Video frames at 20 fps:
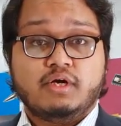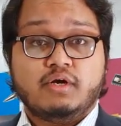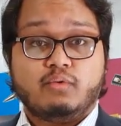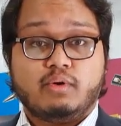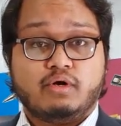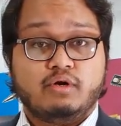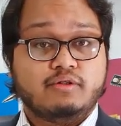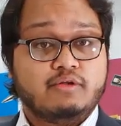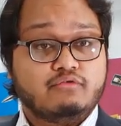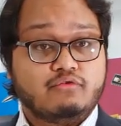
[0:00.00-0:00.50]

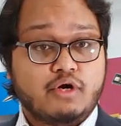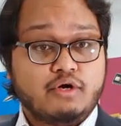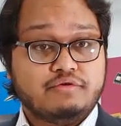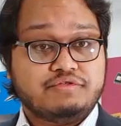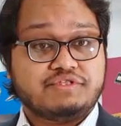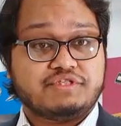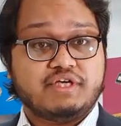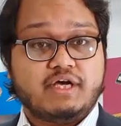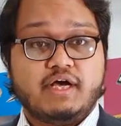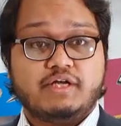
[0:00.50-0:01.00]
where on the
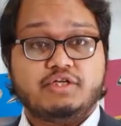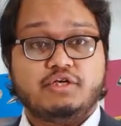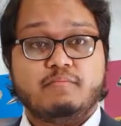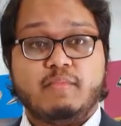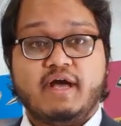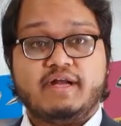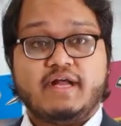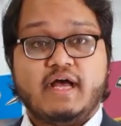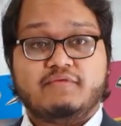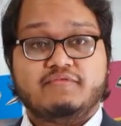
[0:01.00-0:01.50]
roadside you
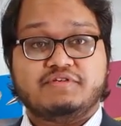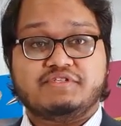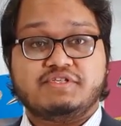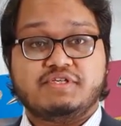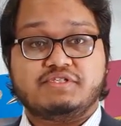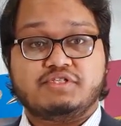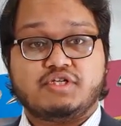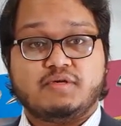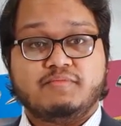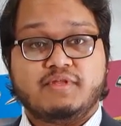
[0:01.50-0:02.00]
might have a
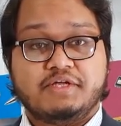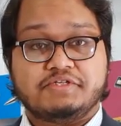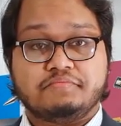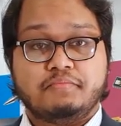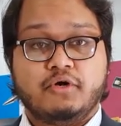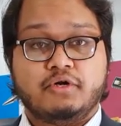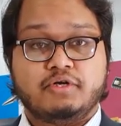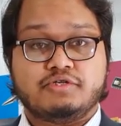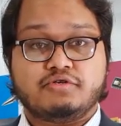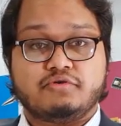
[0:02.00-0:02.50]
system that's
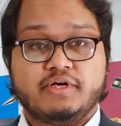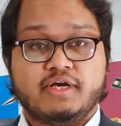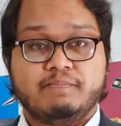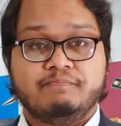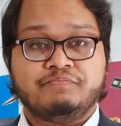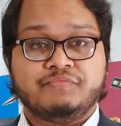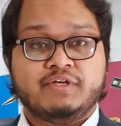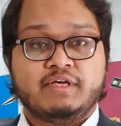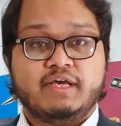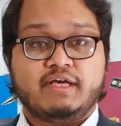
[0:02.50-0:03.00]

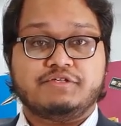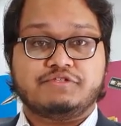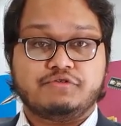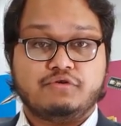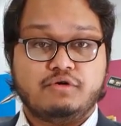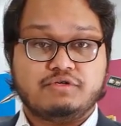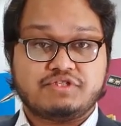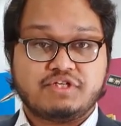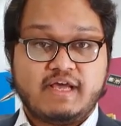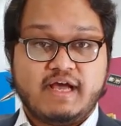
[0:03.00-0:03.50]
monitoring
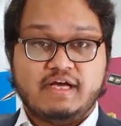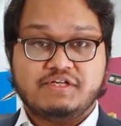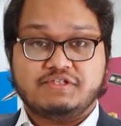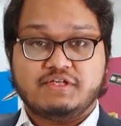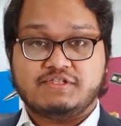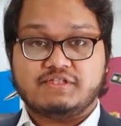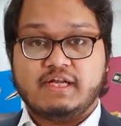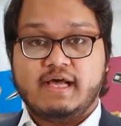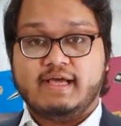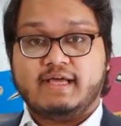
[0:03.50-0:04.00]
exhaust
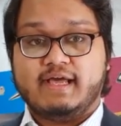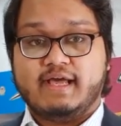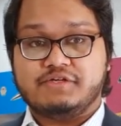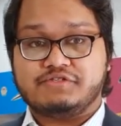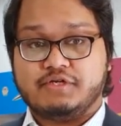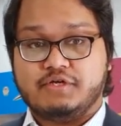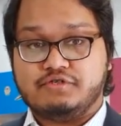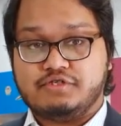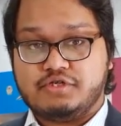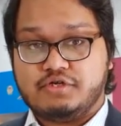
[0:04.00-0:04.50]
gases like
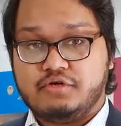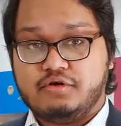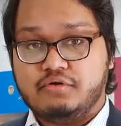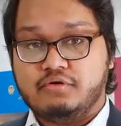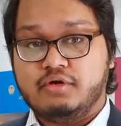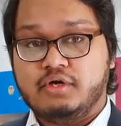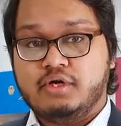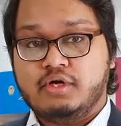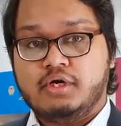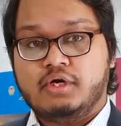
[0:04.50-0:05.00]

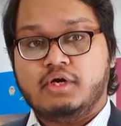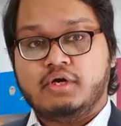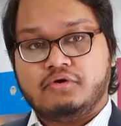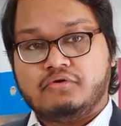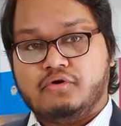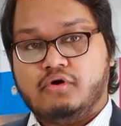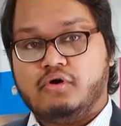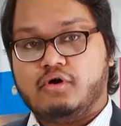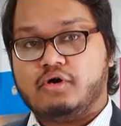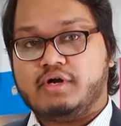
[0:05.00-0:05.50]

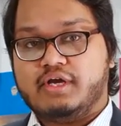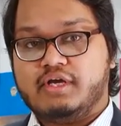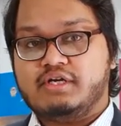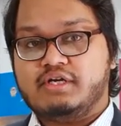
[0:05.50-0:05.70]
SO2, or